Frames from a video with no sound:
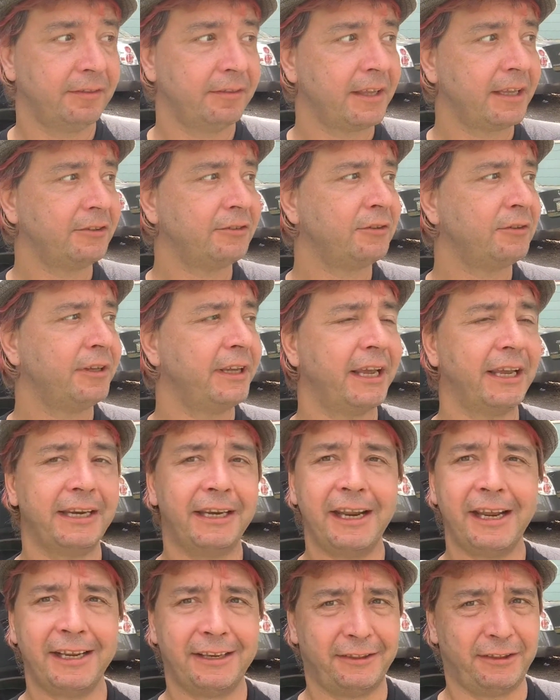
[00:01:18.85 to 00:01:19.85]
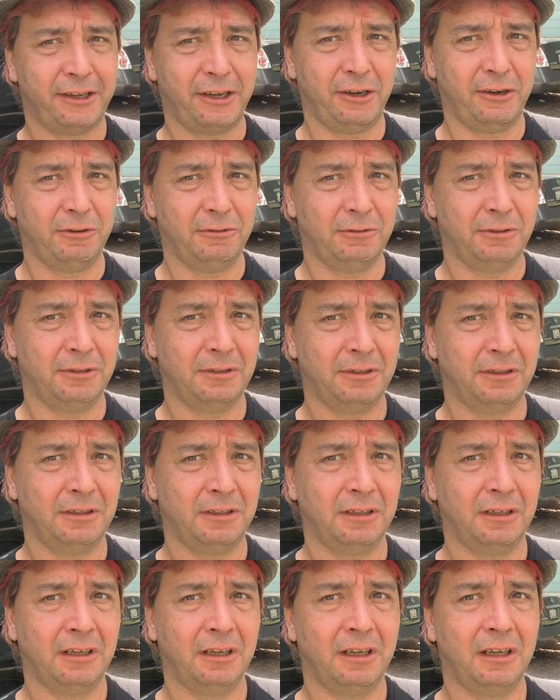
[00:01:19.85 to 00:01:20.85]
That's only at night though,
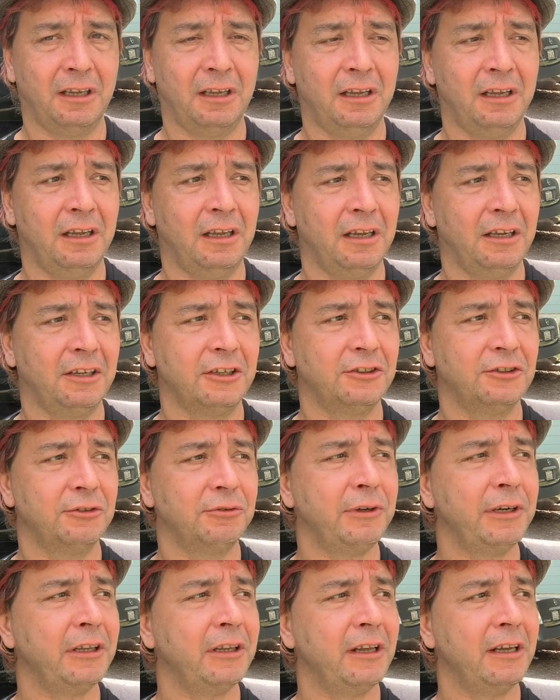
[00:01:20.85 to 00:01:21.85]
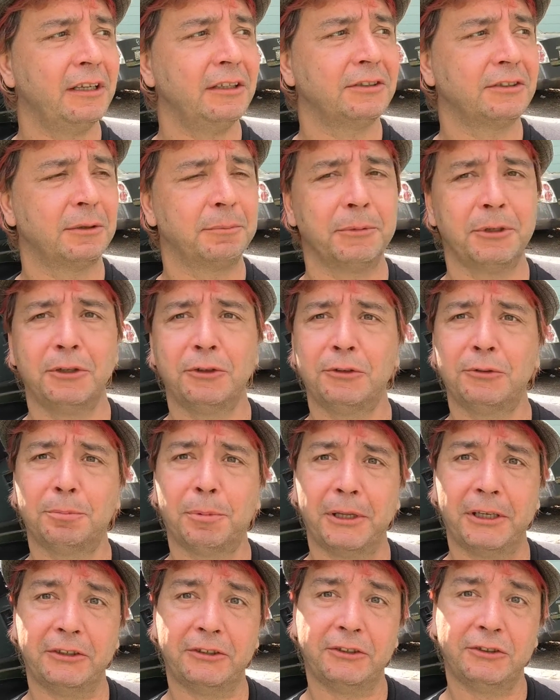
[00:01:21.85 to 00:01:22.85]
because you realize some of those
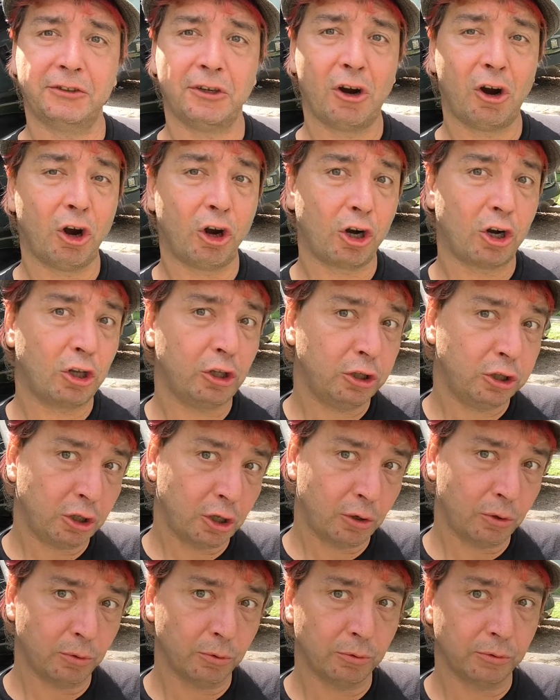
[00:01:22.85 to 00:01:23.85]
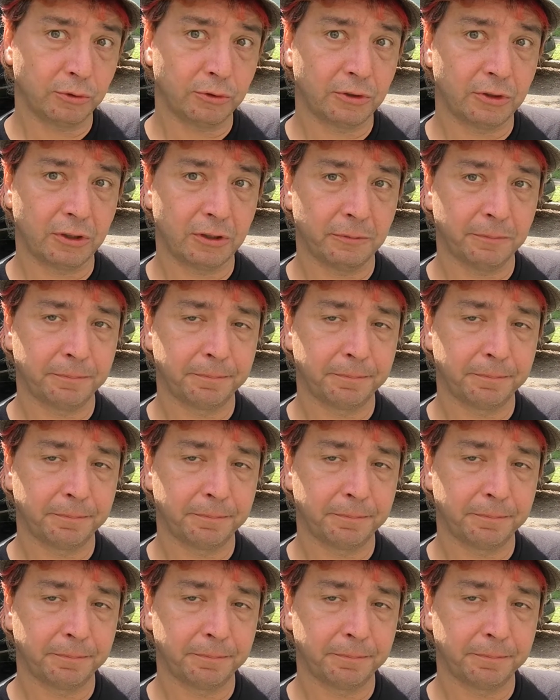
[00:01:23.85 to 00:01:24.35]
places are closed.